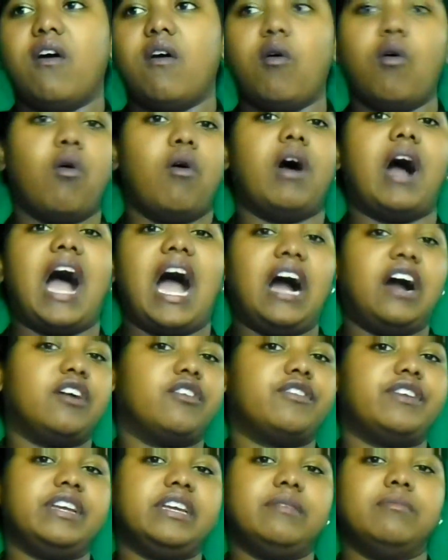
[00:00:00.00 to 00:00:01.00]
or
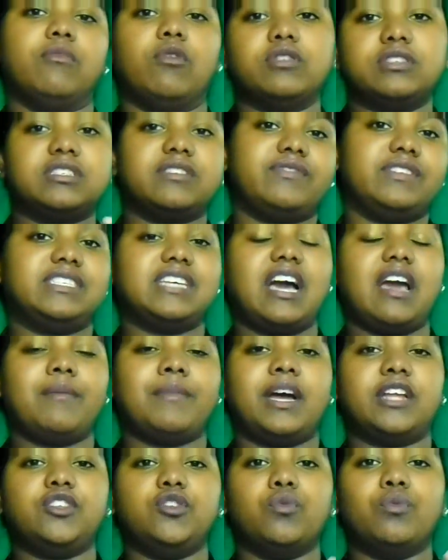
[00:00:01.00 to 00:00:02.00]
angry most of the time,
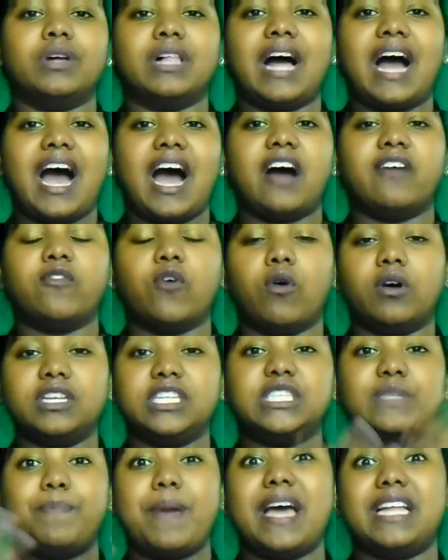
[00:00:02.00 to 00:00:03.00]
and you will have all
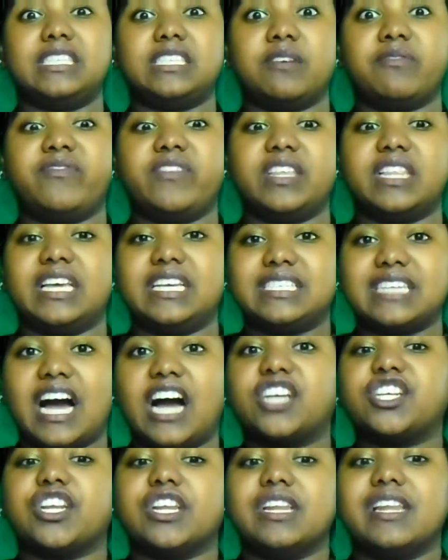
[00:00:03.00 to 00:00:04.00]
these pent-up feelings
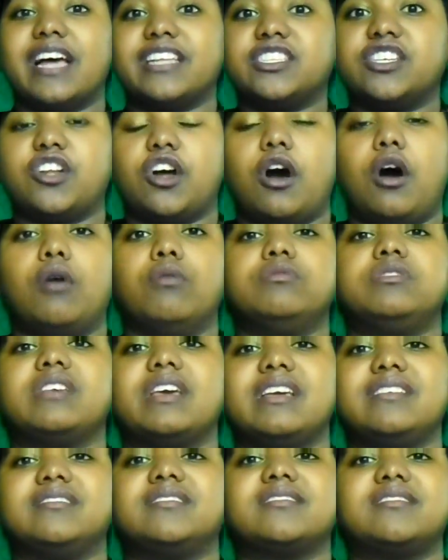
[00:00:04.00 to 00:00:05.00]
actually let it out
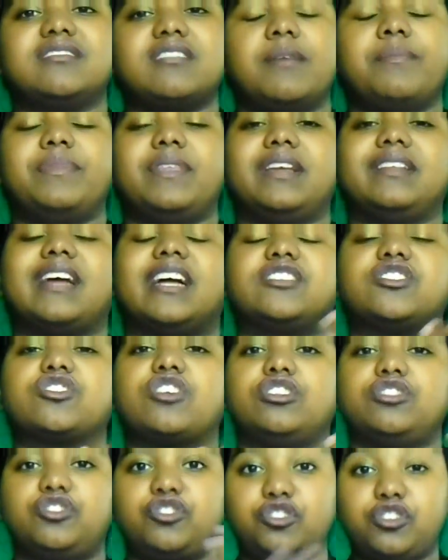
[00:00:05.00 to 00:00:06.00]
into something that's
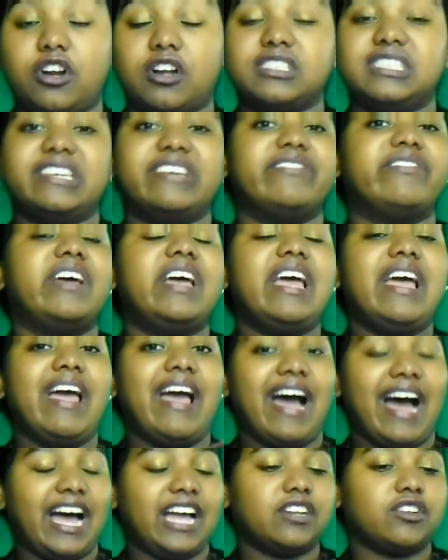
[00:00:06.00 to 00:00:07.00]
constructive
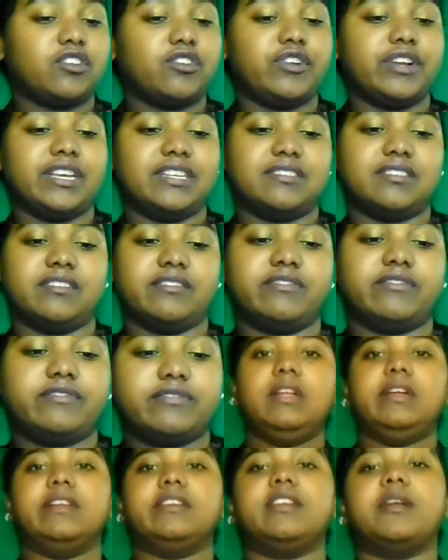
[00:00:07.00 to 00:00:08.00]
and
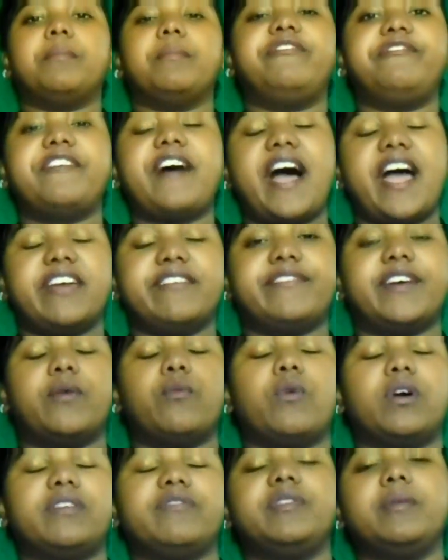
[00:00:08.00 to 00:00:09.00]
creative. Number five,
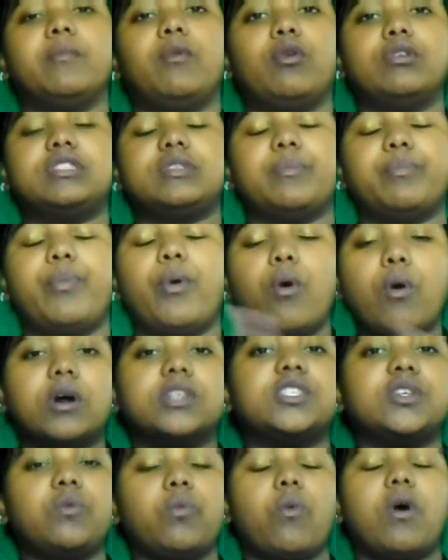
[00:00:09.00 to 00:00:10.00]
and one of the most
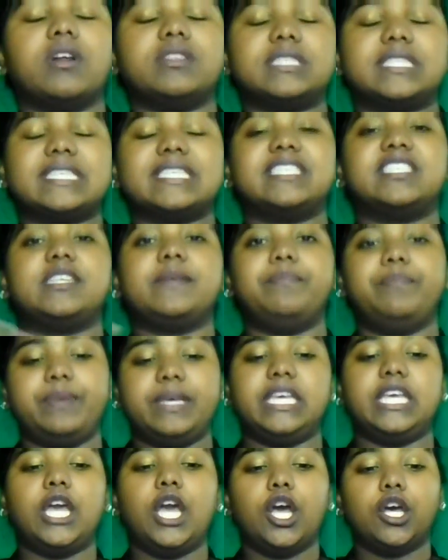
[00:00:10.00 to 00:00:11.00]
important ones, is to
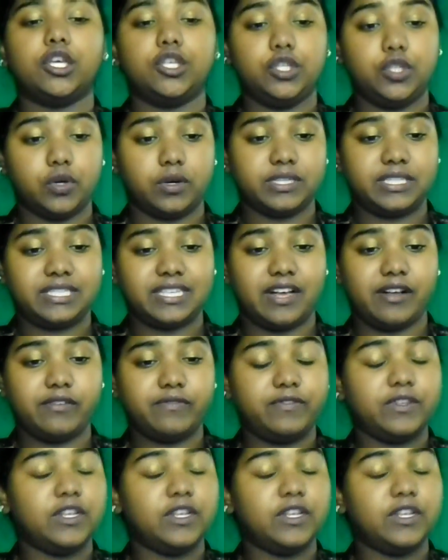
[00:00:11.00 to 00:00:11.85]
be yourself.